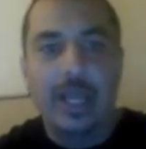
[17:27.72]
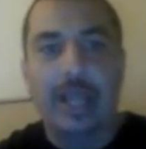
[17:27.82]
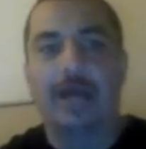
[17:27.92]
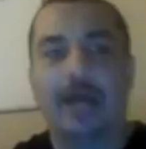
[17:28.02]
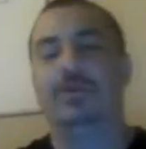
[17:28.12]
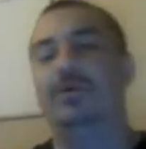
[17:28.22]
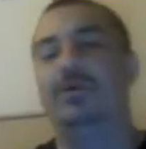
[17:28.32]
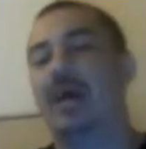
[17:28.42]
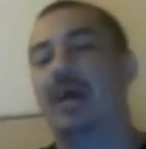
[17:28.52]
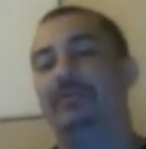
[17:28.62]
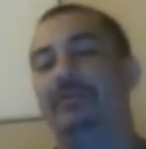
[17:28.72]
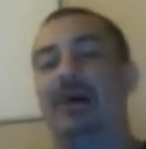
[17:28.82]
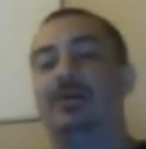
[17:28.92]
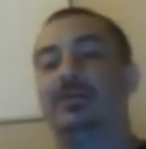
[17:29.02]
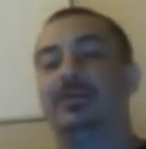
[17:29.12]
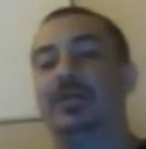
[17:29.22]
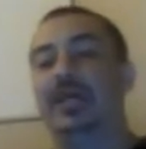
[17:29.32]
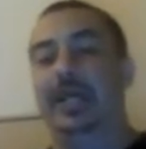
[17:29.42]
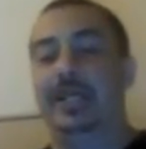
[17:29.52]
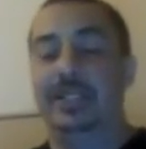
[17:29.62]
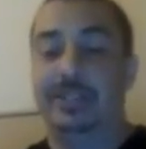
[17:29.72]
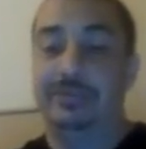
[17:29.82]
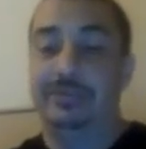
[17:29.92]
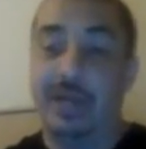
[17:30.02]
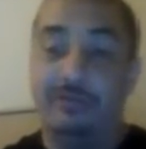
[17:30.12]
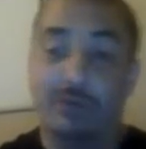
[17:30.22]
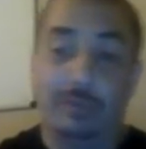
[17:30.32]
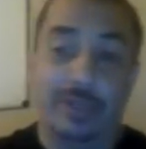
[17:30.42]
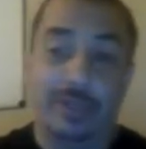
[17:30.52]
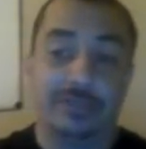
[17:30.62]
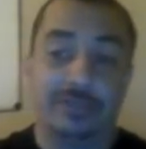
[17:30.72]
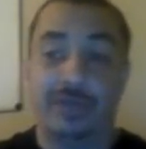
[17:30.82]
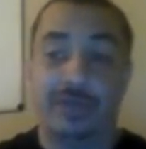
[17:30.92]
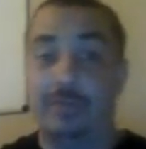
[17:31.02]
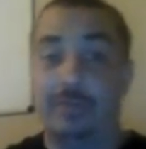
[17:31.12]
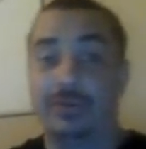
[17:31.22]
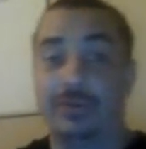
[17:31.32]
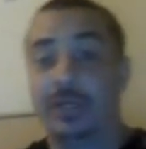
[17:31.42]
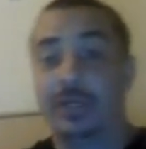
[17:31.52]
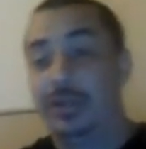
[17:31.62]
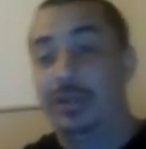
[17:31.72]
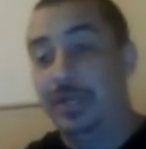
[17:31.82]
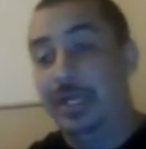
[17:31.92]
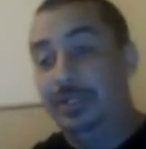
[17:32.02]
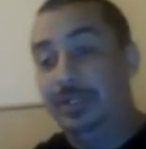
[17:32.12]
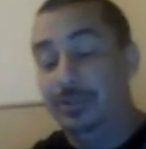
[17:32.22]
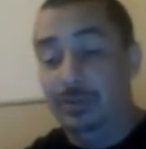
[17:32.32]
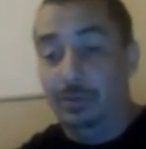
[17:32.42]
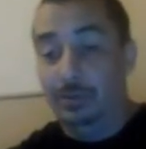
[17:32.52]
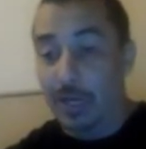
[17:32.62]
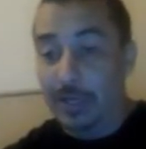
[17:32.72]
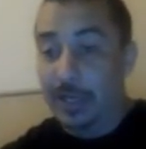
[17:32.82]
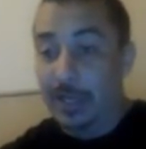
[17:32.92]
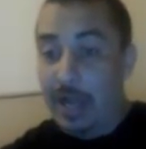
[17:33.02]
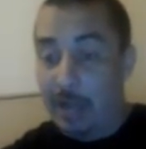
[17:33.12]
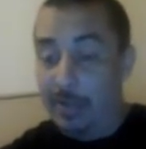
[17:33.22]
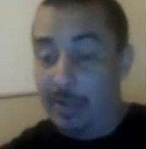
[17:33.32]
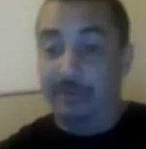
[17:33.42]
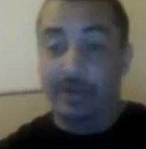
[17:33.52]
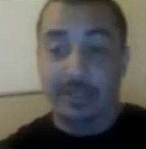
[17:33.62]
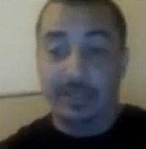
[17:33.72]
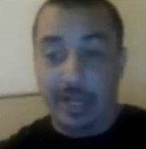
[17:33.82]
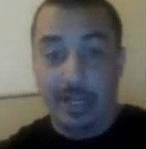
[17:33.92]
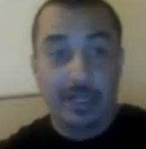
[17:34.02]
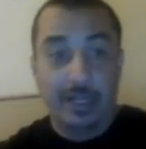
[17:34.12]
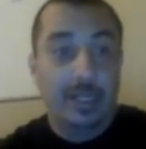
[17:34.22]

and upload how many files it is. If you got 4 pictures for that post, 3, 2, 1, how many ever it is, right?